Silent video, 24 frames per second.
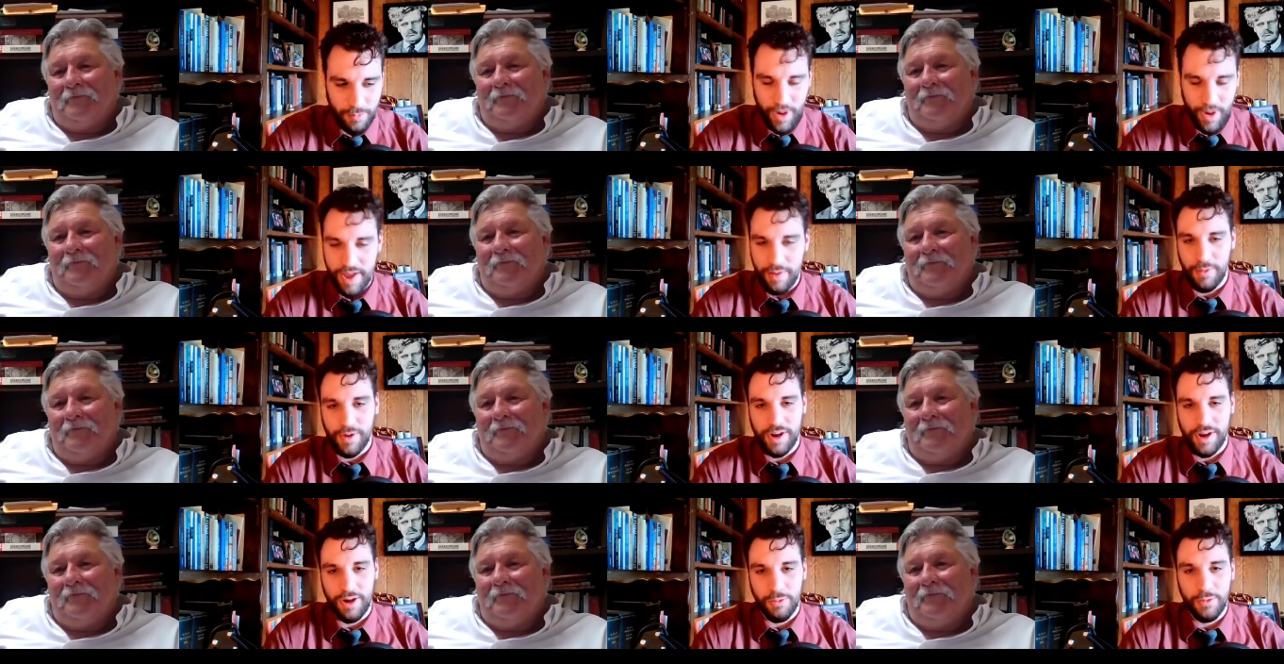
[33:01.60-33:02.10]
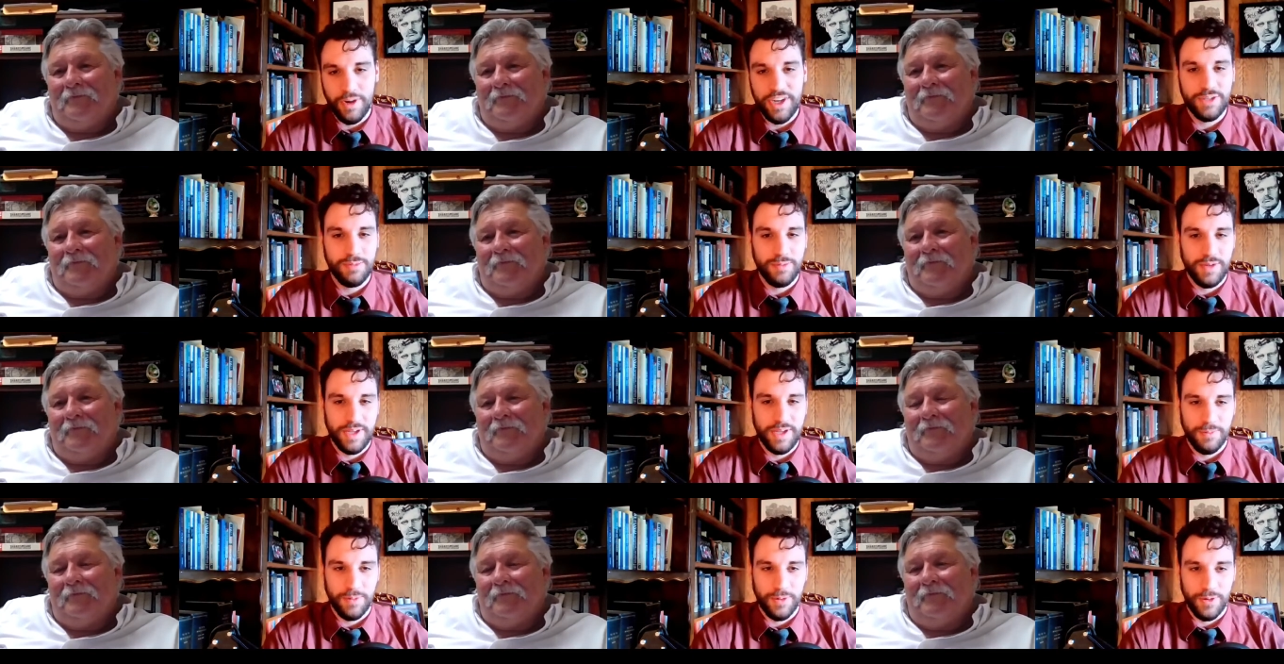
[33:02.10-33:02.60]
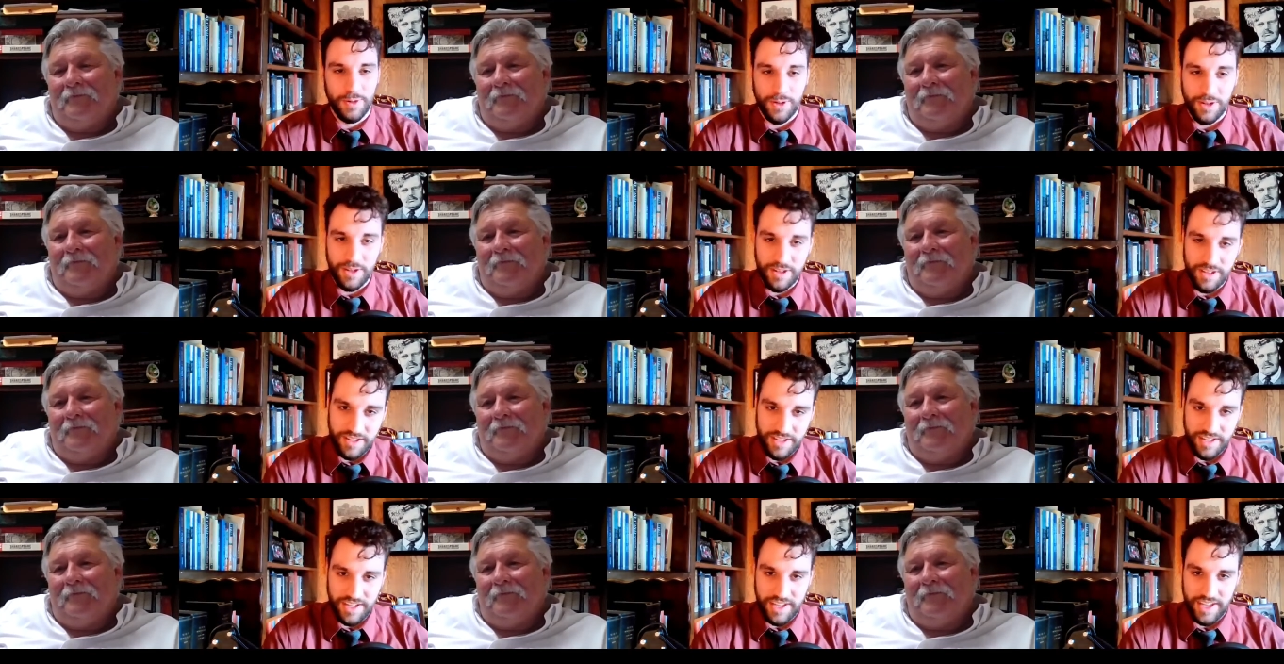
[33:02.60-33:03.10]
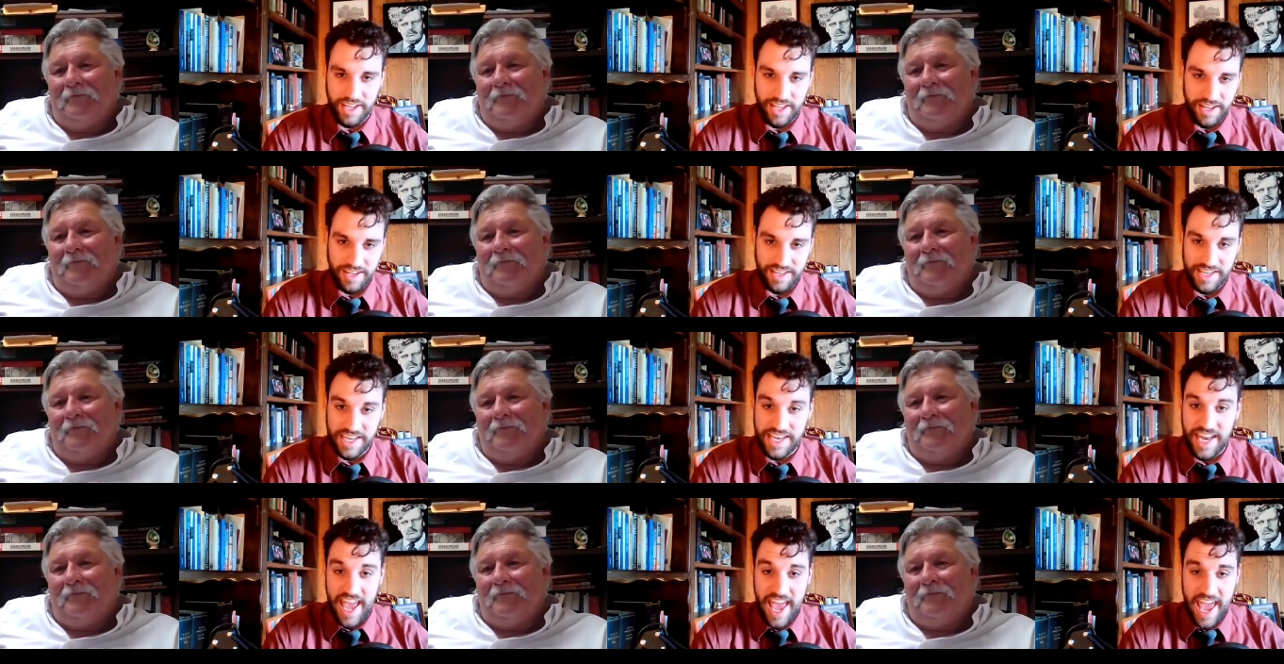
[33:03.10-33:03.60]
Speaker 1: way we're going to reach people
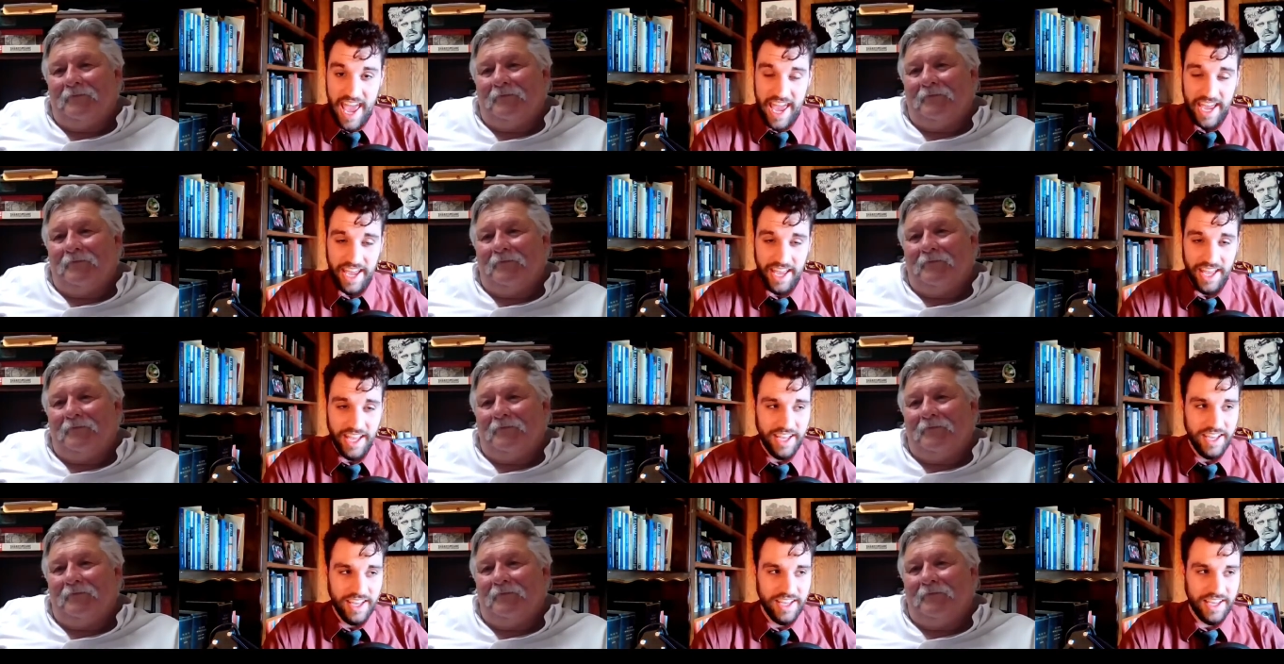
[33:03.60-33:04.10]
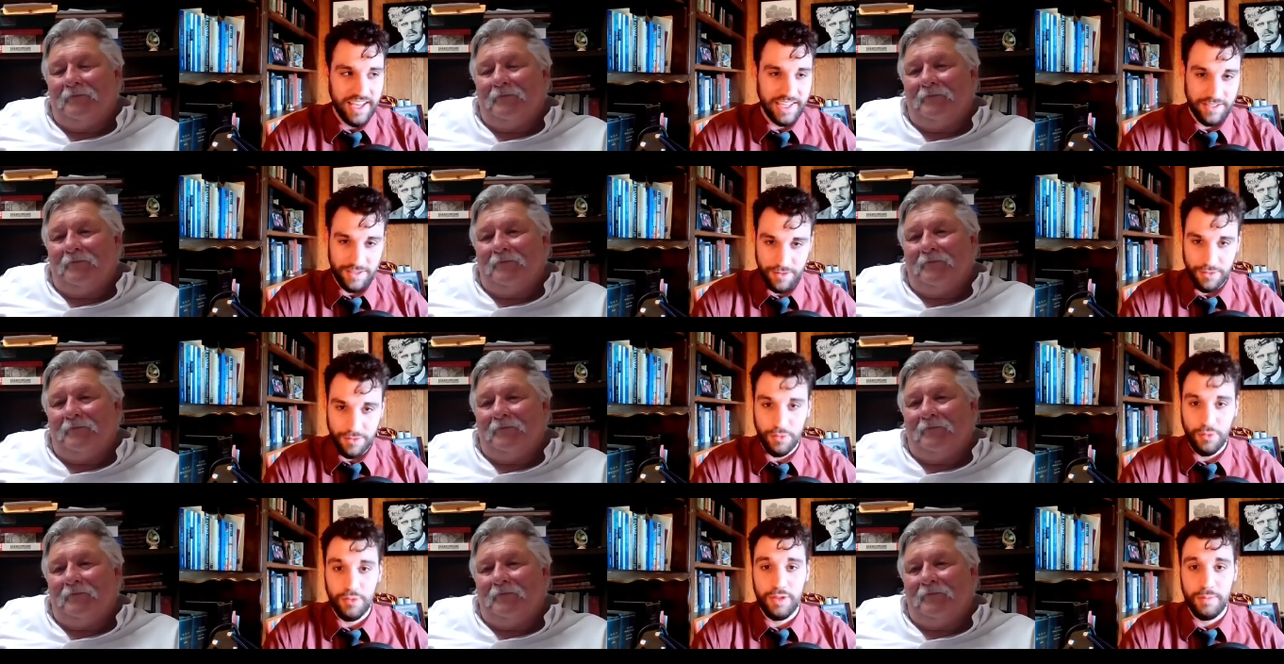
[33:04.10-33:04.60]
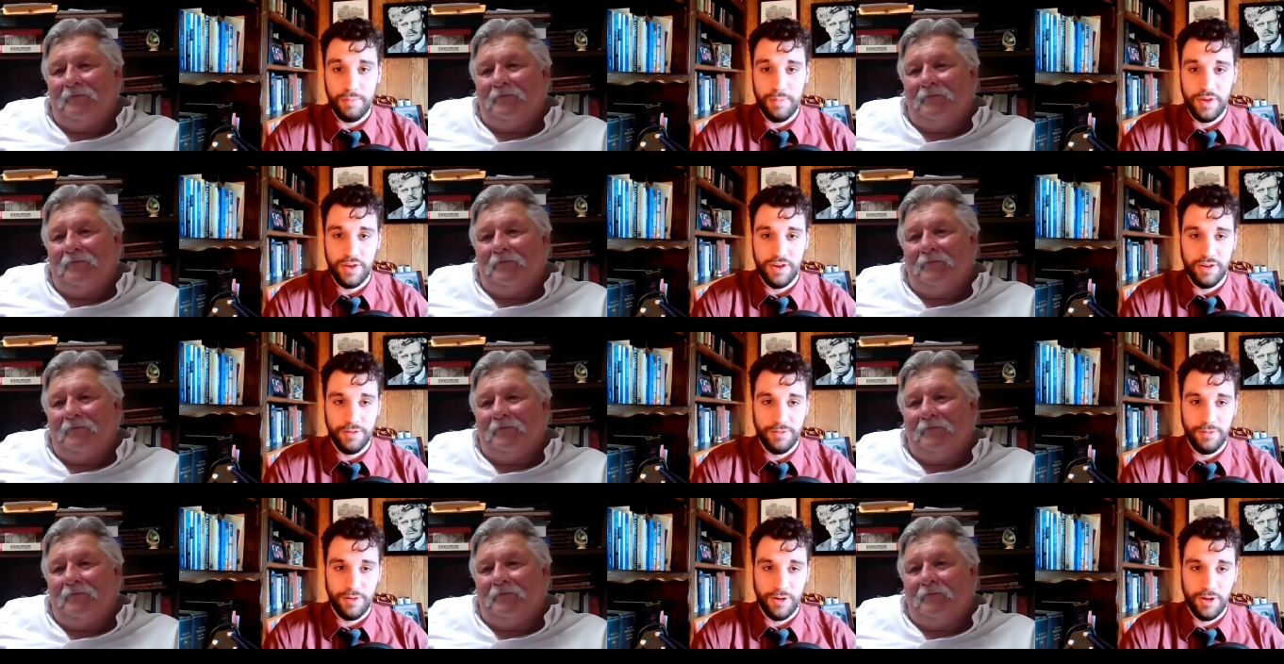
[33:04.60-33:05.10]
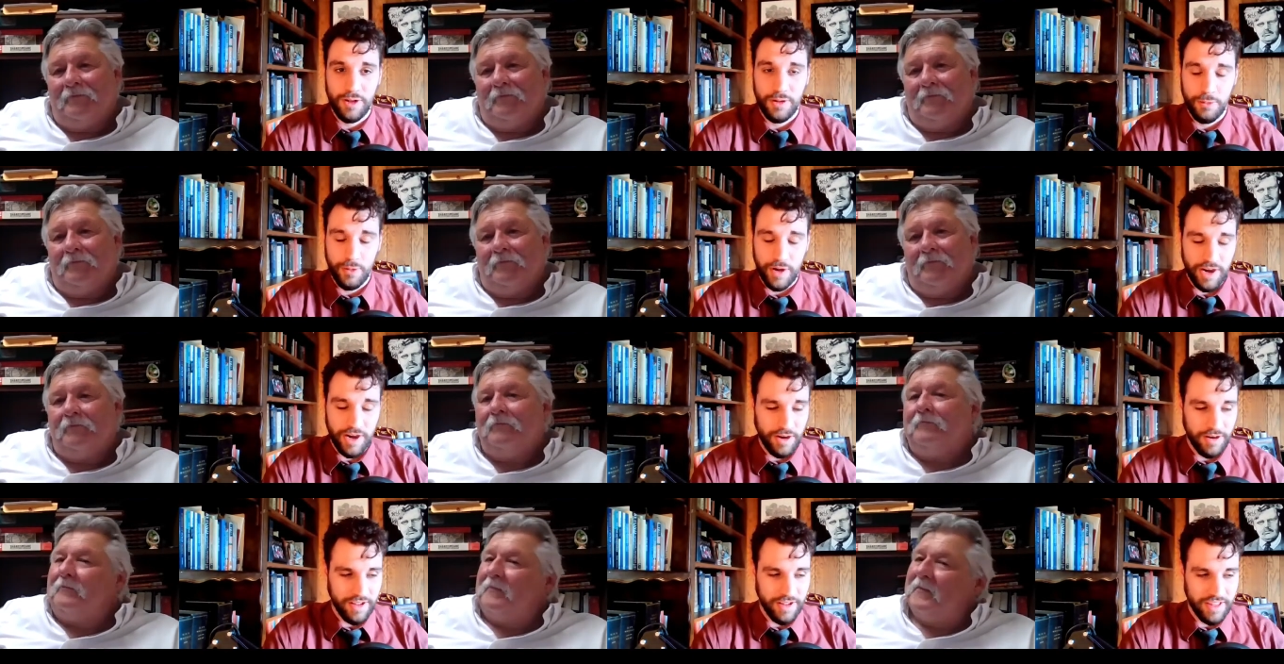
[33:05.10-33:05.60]
today is through the beautiful
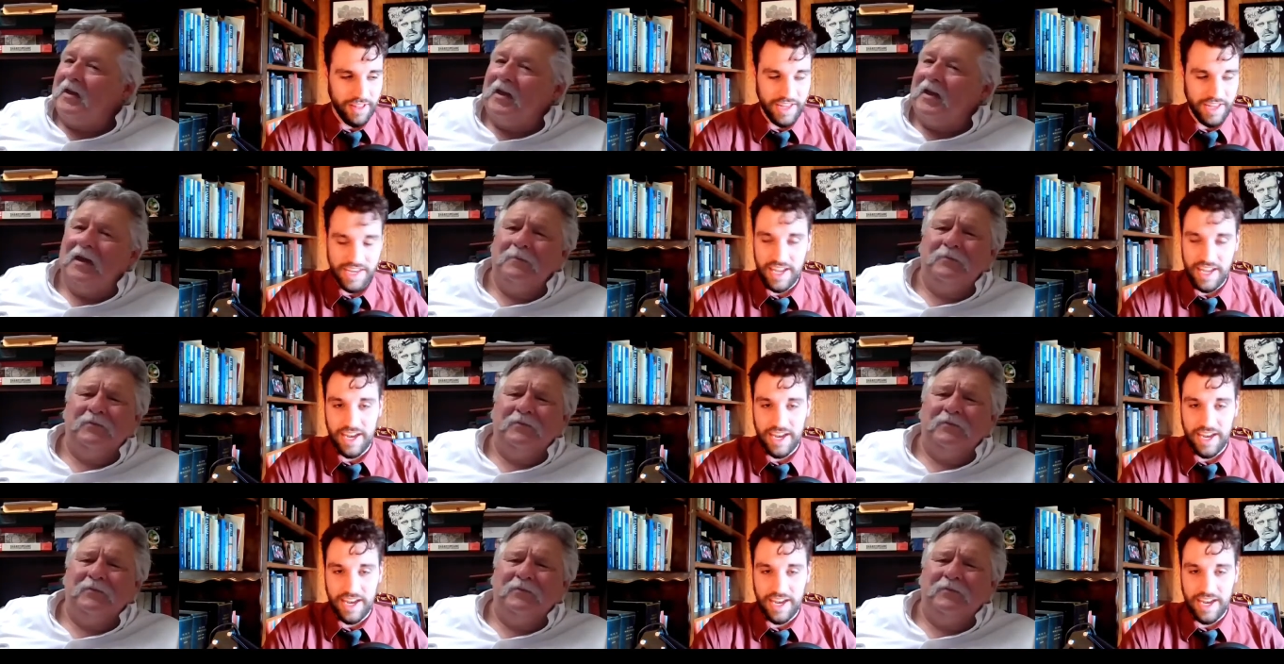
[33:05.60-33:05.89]
where Absolutely.